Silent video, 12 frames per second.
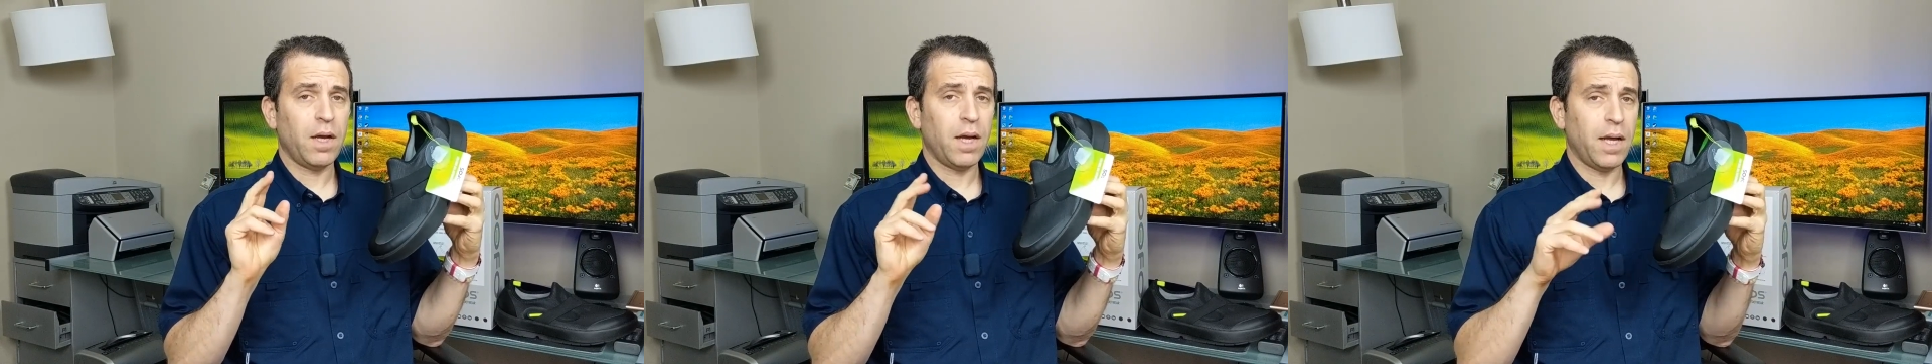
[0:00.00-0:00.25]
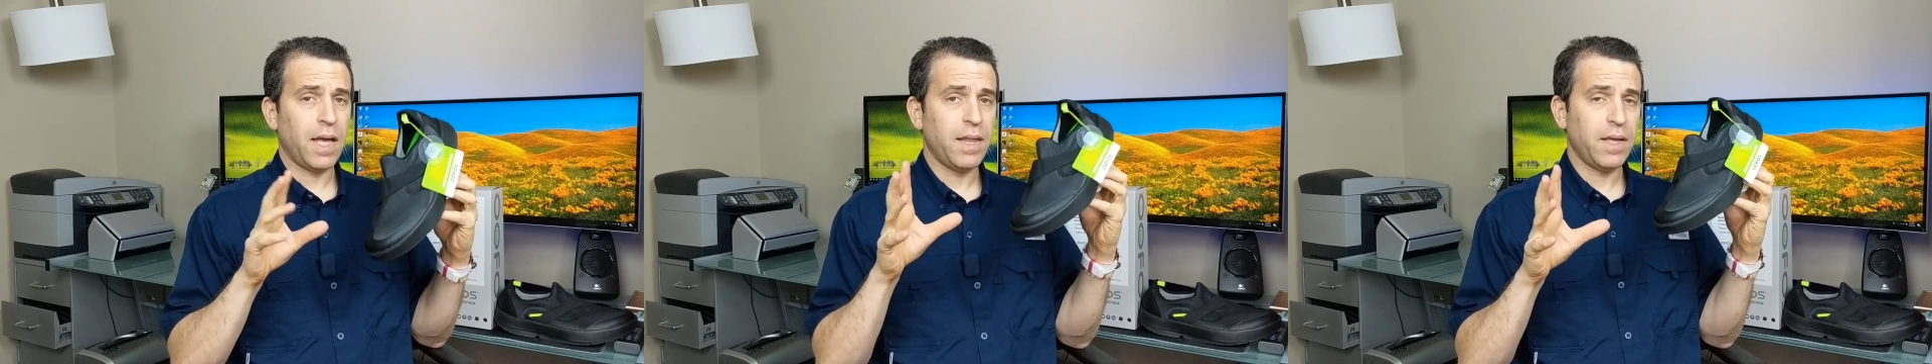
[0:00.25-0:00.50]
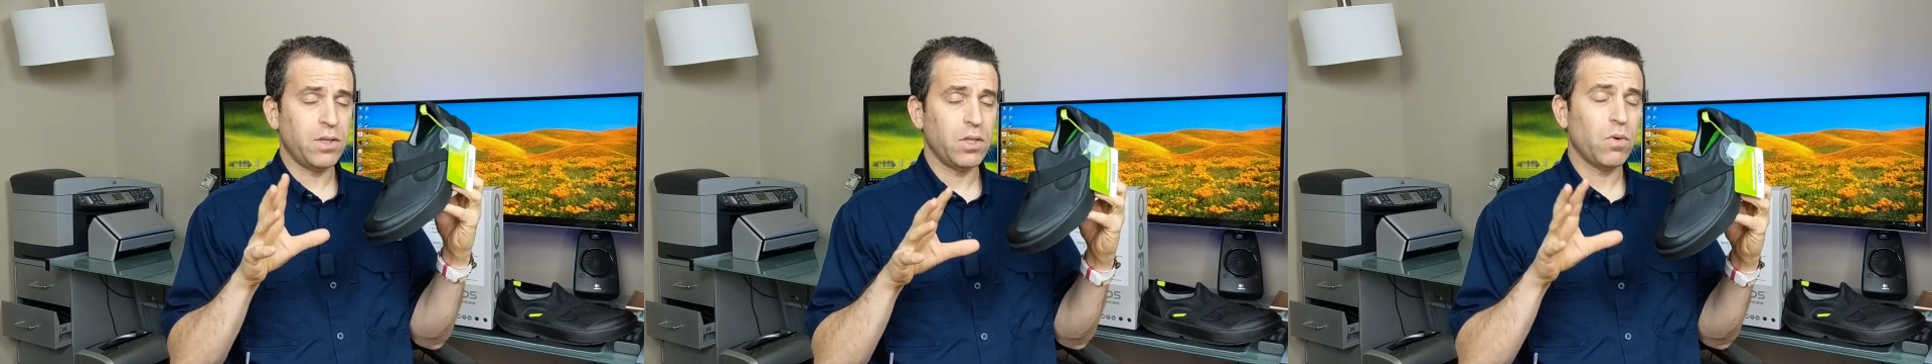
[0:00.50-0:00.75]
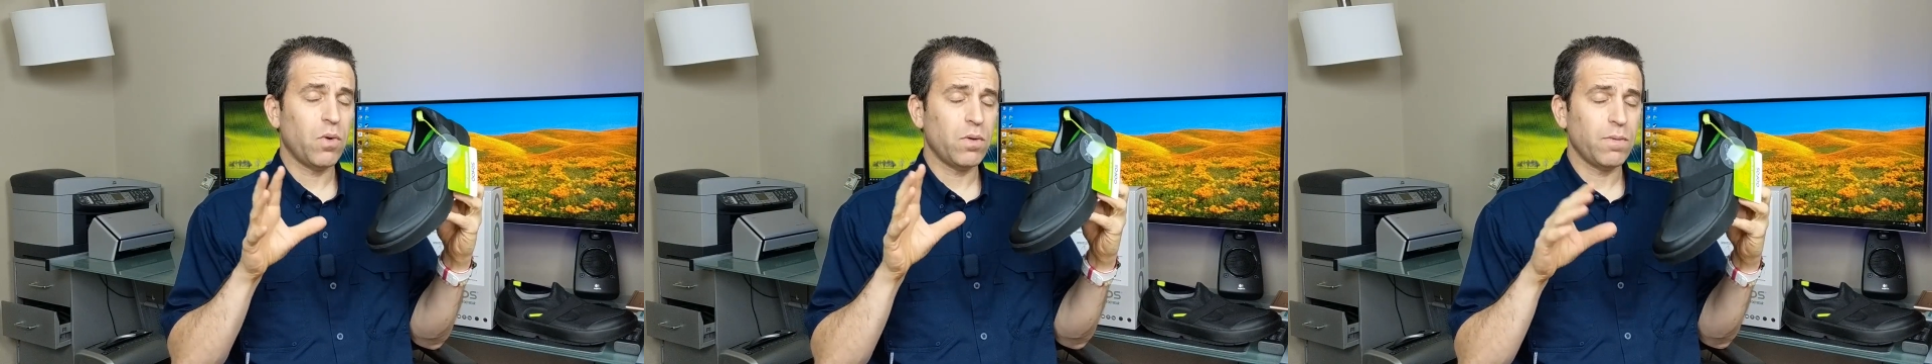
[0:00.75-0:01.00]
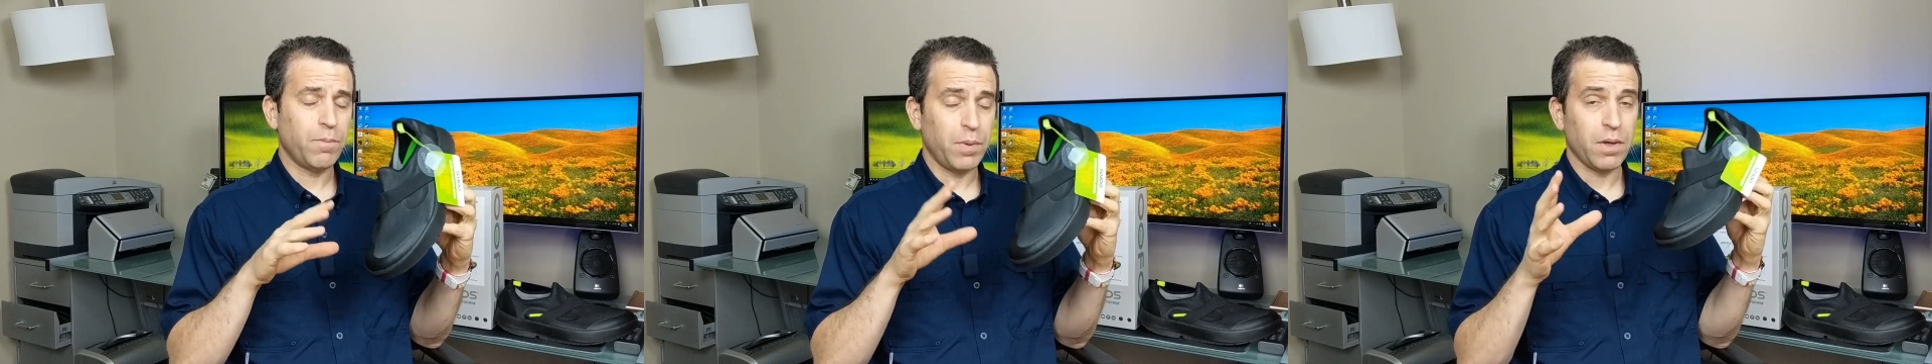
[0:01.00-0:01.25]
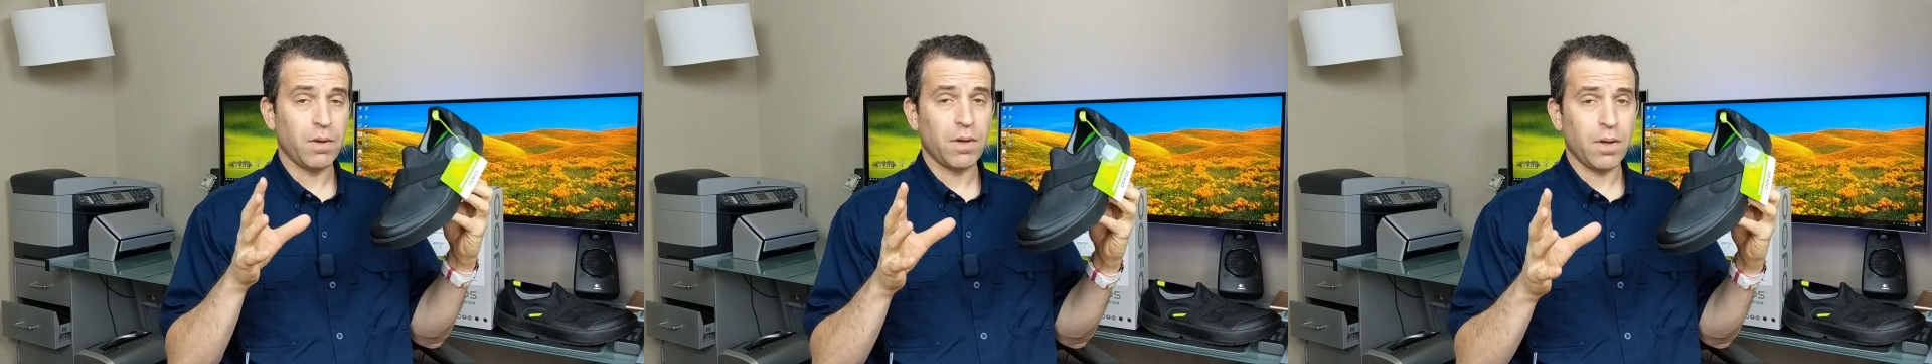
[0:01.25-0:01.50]
uh, and they do
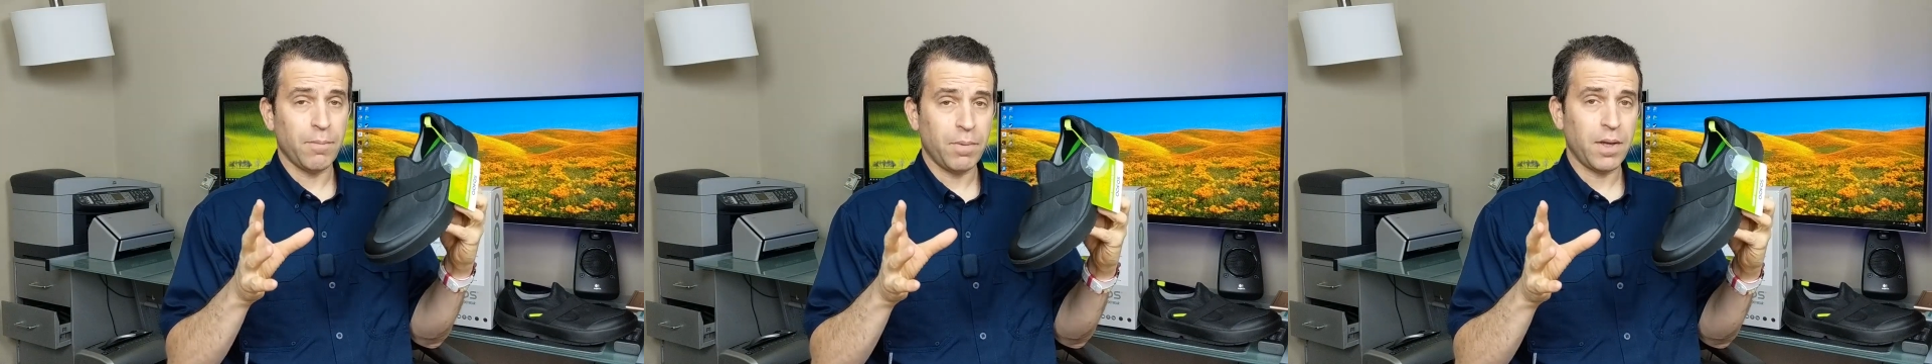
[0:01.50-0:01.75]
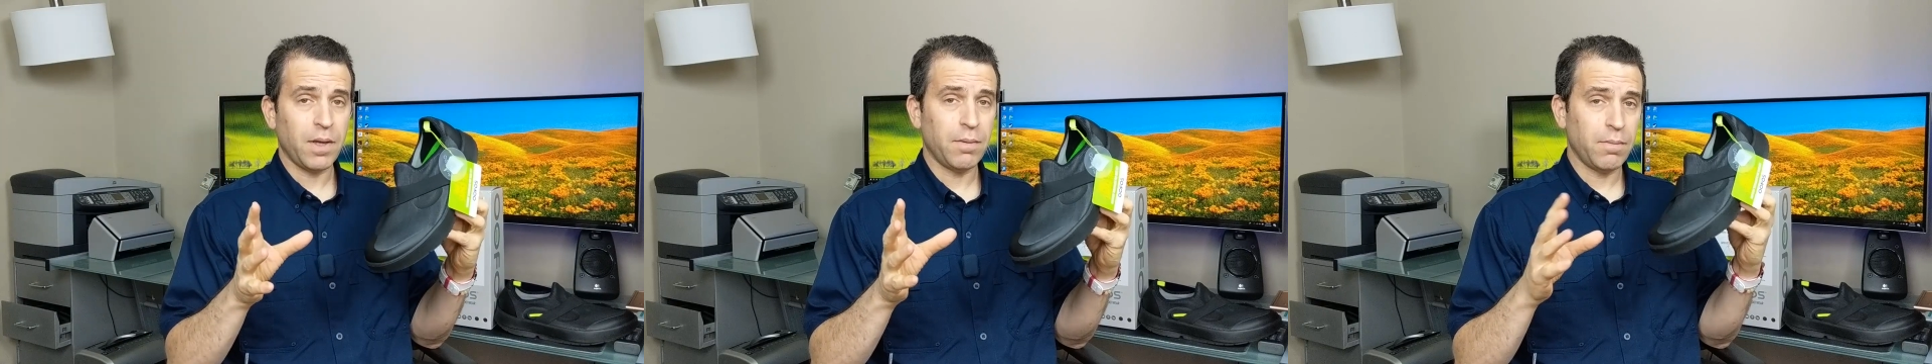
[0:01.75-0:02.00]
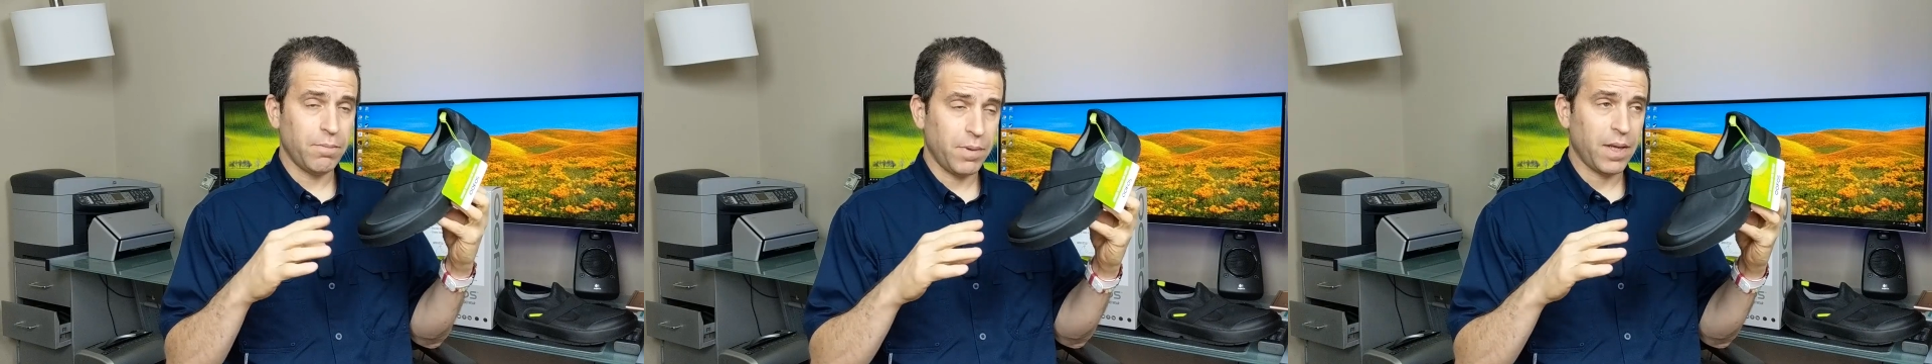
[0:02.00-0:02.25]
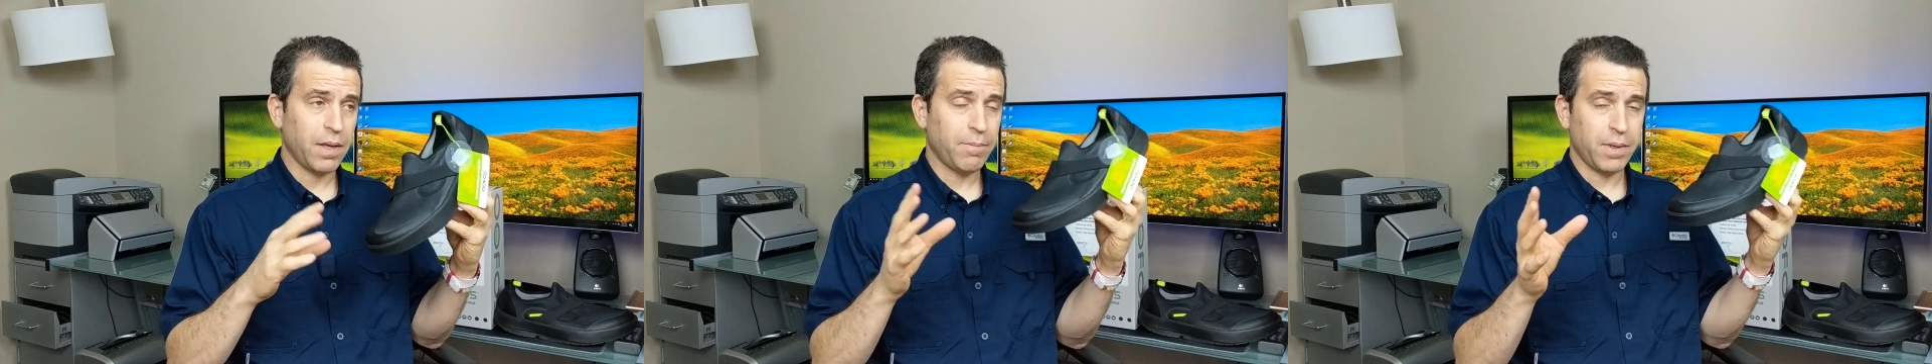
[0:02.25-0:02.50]
appear a bit big,